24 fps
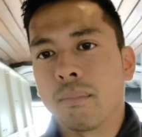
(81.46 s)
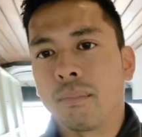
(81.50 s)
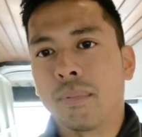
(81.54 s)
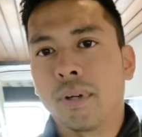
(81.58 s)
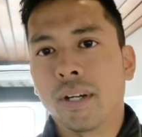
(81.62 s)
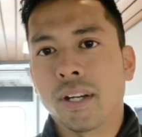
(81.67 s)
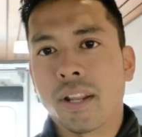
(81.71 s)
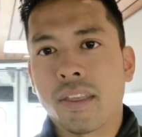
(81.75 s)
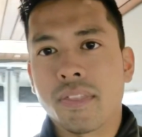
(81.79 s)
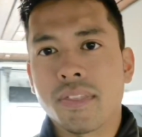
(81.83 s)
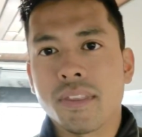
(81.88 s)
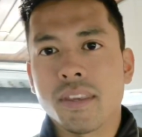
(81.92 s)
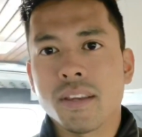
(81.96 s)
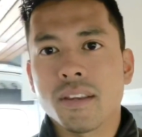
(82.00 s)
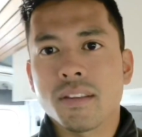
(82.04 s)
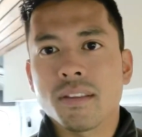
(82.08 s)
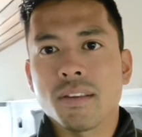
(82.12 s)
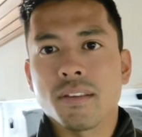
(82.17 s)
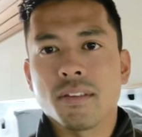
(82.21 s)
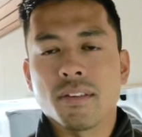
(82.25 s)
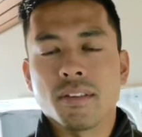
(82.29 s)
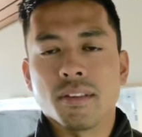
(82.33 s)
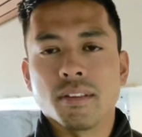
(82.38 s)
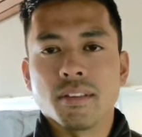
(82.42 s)
But I think
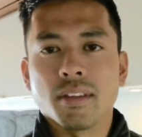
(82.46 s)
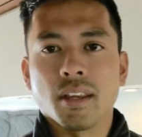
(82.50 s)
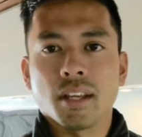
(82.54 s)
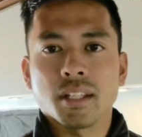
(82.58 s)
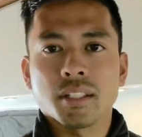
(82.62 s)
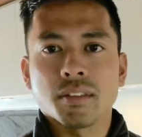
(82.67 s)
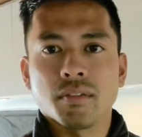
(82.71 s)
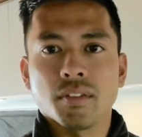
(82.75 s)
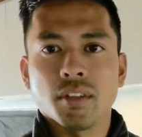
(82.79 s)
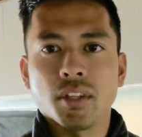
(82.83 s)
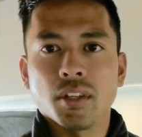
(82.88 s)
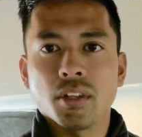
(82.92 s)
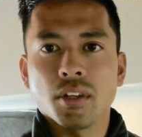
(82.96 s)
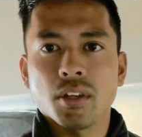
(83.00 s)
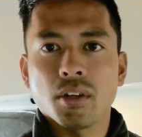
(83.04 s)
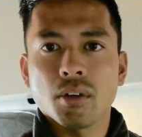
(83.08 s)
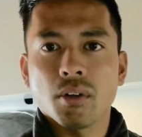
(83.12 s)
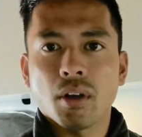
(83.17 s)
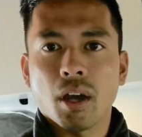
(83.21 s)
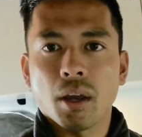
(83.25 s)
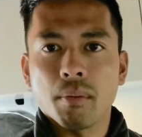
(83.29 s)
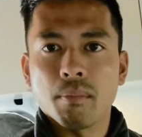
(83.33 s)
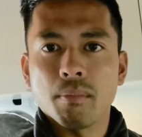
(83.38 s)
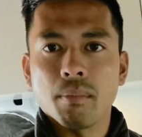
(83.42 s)
the next video
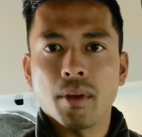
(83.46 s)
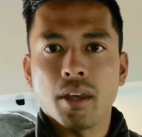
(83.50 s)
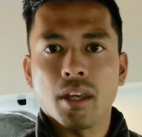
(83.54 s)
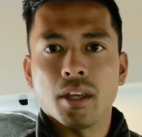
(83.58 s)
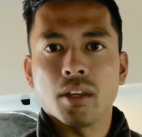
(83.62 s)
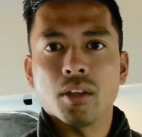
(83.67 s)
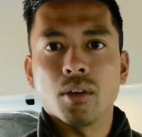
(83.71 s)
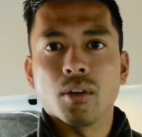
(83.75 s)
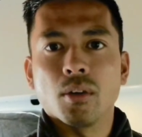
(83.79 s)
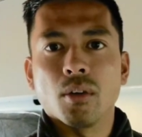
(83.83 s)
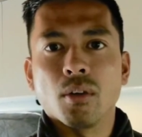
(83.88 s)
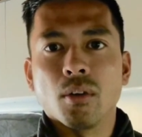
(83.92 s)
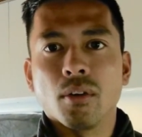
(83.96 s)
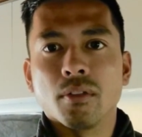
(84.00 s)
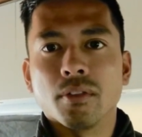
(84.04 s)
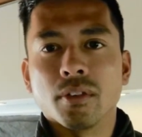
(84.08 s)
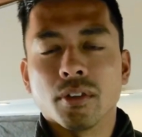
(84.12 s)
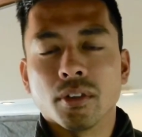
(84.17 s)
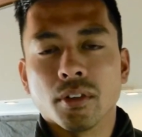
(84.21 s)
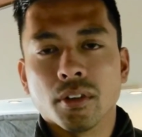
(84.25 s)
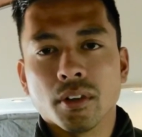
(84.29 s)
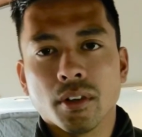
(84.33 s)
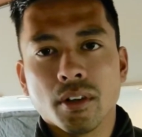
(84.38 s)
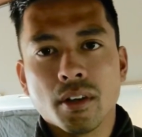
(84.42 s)
I may go
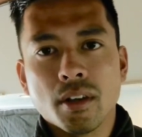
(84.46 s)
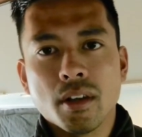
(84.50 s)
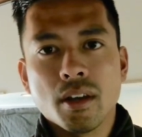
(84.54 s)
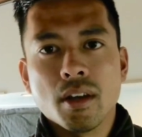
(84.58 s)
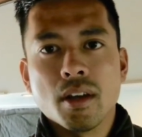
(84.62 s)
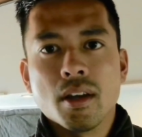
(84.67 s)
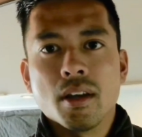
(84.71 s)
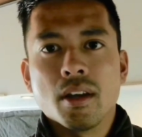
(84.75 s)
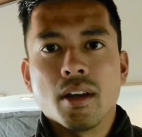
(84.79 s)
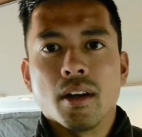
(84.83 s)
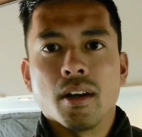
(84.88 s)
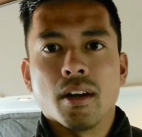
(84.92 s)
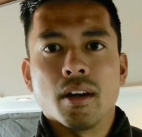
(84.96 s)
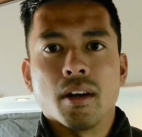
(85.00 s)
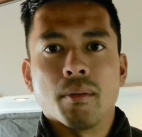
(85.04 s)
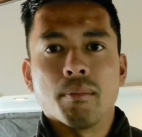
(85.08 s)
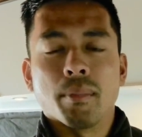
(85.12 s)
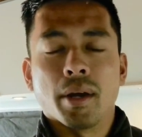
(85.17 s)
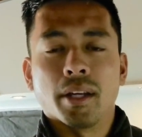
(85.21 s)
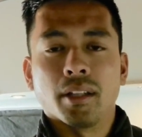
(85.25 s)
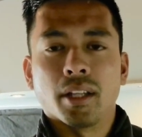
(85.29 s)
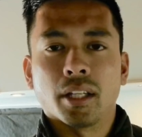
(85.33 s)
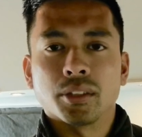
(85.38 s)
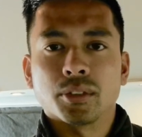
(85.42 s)
over uh,
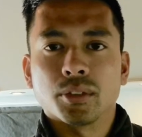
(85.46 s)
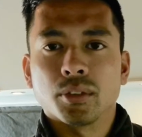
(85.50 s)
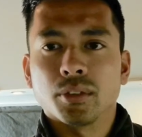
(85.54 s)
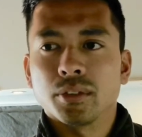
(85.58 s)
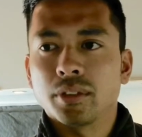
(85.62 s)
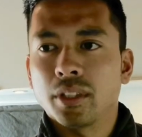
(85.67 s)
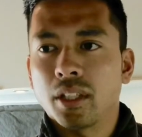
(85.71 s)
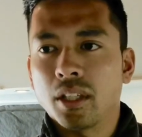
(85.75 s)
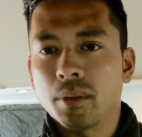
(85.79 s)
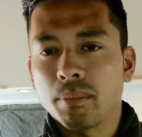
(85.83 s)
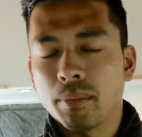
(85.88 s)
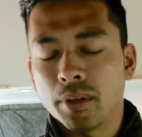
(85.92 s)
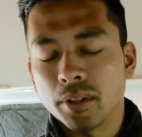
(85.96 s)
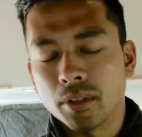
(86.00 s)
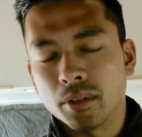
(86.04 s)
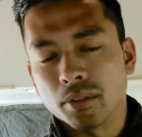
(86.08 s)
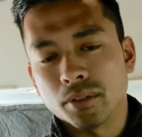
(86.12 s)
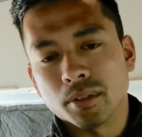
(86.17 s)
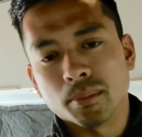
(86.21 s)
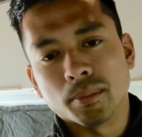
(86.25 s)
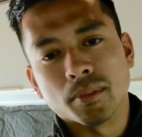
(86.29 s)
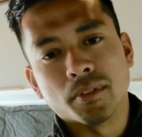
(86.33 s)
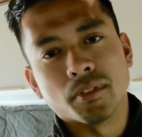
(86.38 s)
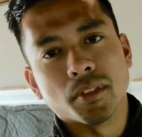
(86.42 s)
my electrical setup. I know
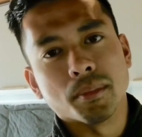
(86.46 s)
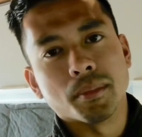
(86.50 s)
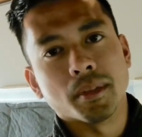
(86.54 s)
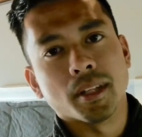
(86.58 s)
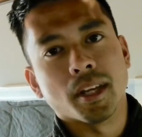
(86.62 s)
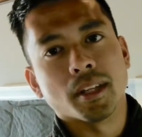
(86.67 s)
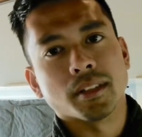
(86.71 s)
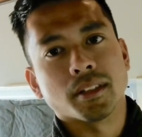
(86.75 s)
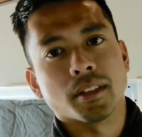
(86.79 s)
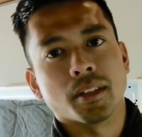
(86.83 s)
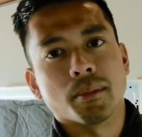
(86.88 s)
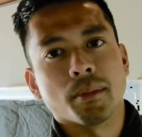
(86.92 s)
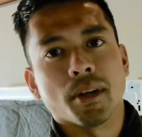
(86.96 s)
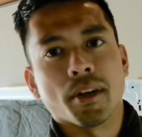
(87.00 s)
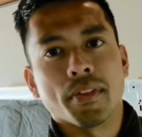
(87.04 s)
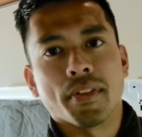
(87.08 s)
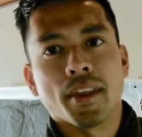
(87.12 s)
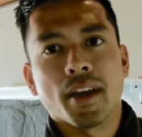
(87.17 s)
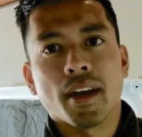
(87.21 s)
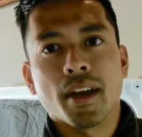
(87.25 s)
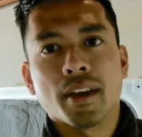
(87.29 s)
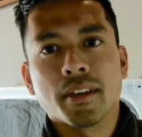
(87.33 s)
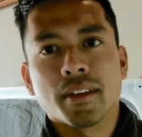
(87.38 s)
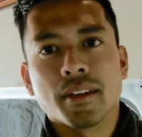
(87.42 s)
some of you have been asking about
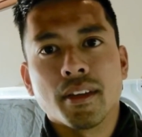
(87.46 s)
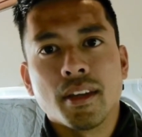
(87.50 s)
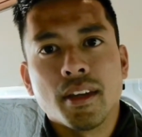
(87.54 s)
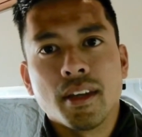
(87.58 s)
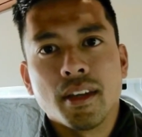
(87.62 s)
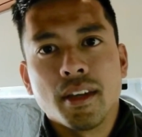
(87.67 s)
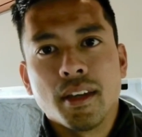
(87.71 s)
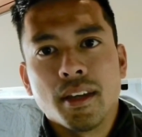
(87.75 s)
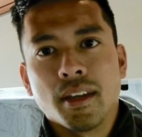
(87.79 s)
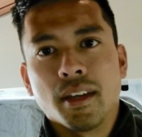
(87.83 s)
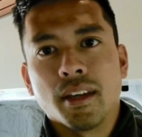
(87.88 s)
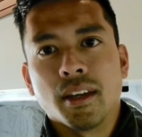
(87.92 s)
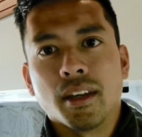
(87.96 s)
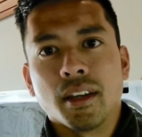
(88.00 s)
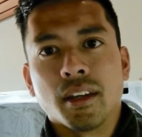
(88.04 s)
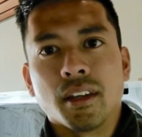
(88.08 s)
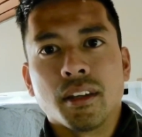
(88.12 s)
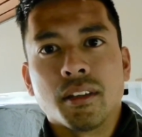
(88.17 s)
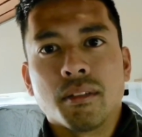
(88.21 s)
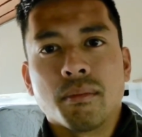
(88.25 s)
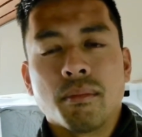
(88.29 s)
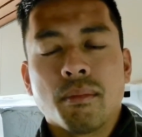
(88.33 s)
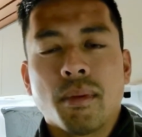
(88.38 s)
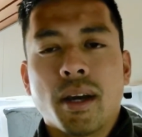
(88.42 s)
that
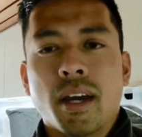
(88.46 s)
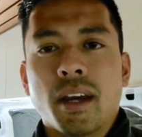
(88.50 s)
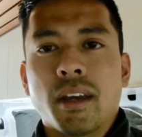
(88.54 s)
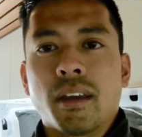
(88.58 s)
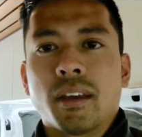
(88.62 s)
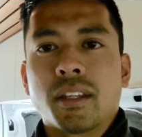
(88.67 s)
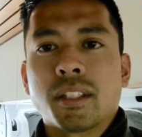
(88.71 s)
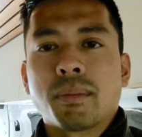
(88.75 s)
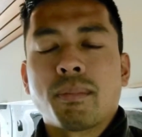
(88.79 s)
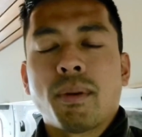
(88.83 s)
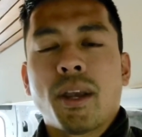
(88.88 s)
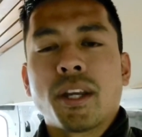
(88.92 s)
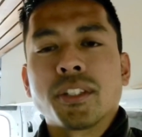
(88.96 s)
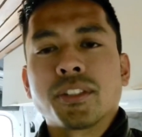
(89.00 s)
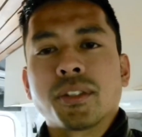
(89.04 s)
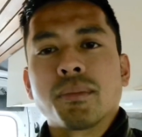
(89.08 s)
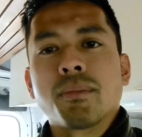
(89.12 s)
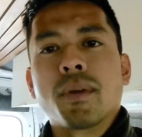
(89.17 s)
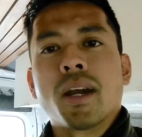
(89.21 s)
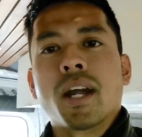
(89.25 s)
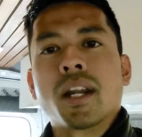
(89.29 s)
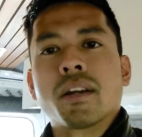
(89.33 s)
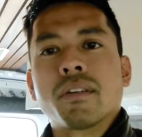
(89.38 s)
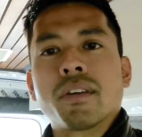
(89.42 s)
and my expansion
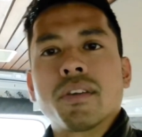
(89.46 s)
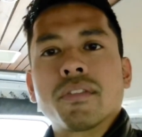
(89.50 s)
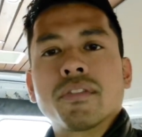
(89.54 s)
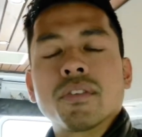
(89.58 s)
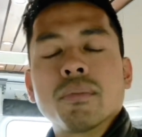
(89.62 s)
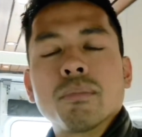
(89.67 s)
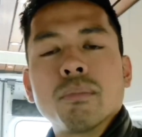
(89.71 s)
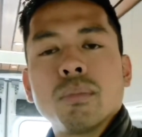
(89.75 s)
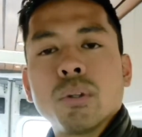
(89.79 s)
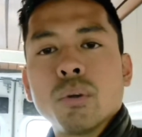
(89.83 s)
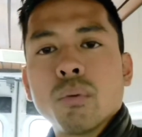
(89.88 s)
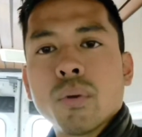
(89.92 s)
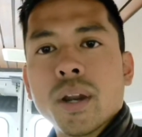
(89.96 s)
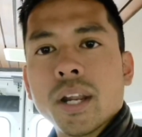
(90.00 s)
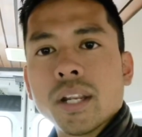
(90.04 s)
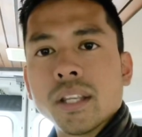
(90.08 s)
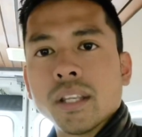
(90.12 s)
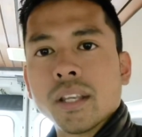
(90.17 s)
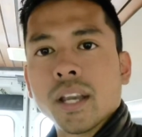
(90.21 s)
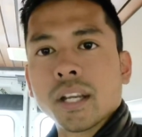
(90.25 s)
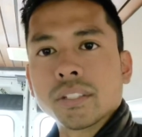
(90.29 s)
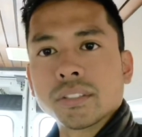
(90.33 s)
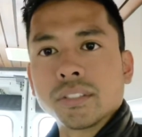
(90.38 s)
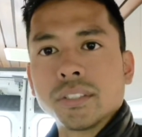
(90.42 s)
battery from
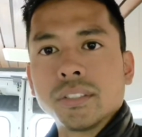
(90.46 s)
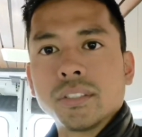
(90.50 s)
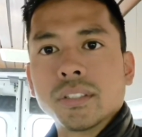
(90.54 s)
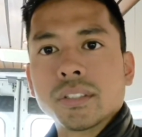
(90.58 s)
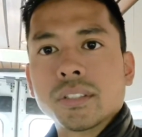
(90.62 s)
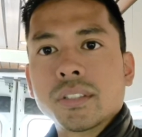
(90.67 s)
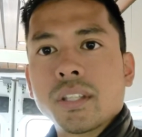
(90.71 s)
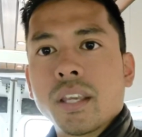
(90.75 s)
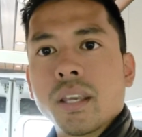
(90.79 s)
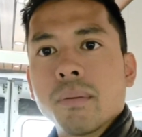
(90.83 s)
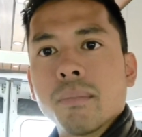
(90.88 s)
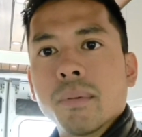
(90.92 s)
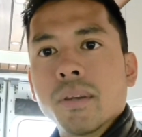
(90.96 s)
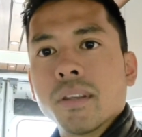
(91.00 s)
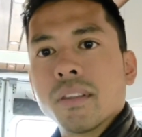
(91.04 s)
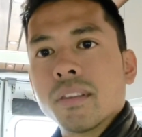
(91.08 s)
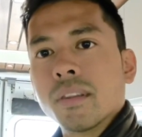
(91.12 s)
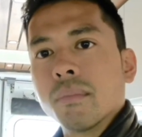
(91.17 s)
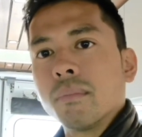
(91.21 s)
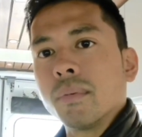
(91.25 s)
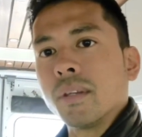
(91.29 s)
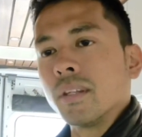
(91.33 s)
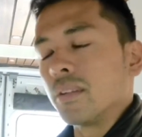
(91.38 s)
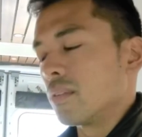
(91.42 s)
Bluetti actually just came in,
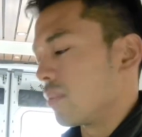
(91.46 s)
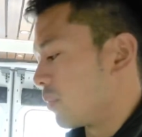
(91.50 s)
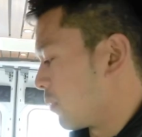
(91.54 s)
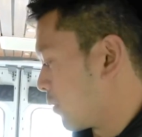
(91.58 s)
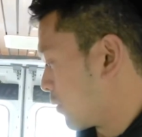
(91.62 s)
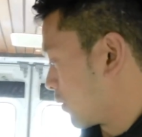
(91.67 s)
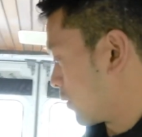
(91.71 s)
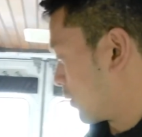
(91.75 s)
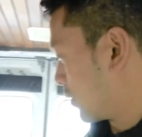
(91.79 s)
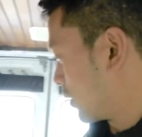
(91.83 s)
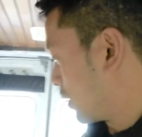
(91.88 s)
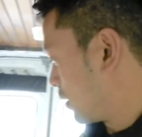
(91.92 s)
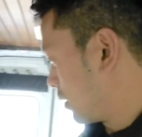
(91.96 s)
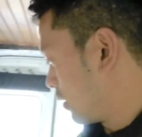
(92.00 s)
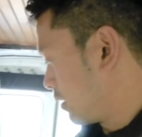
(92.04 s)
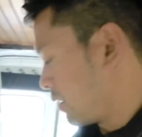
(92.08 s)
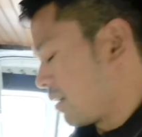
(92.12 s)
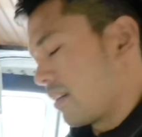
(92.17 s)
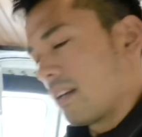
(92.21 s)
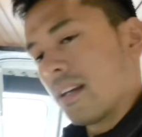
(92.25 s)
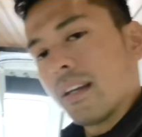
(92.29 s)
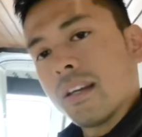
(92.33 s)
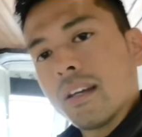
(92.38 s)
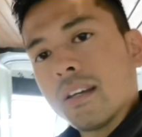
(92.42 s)
the B230.
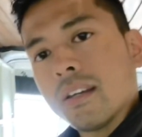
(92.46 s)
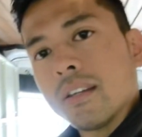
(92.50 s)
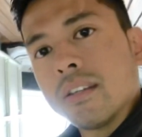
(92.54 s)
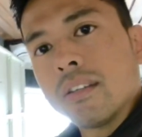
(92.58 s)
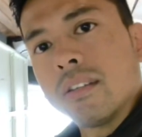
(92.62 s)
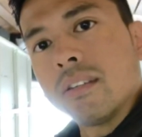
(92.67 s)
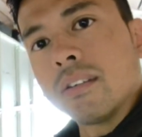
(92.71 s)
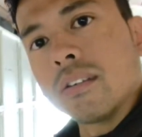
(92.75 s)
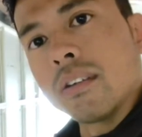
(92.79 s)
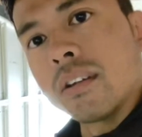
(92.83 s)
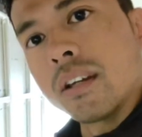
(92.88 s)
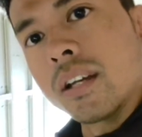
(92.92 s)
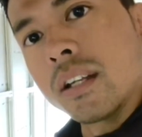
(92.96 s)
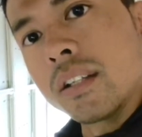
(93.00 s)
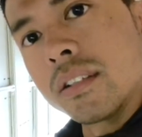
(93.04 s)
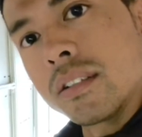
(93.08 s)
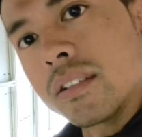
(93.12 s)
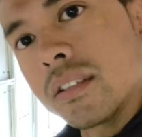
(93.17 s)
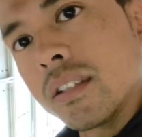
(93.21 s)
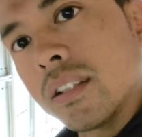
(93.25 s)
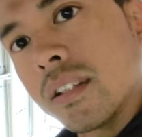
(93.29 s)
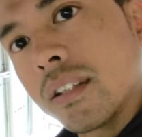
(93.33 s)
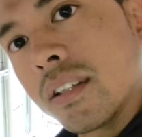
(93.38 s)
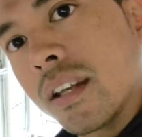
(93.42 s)
You can kind of
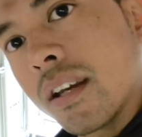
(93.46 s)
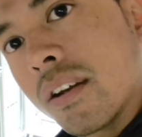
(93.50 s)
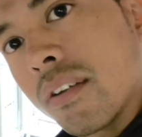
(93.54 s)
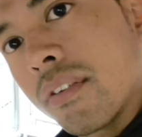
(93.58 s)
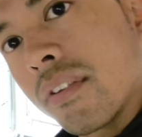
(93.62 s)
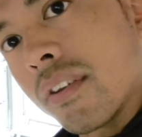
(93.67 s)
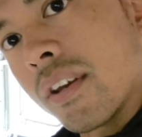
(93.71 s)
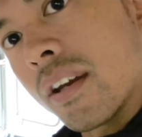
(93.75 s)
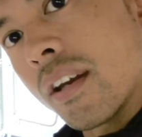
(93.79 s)
see it down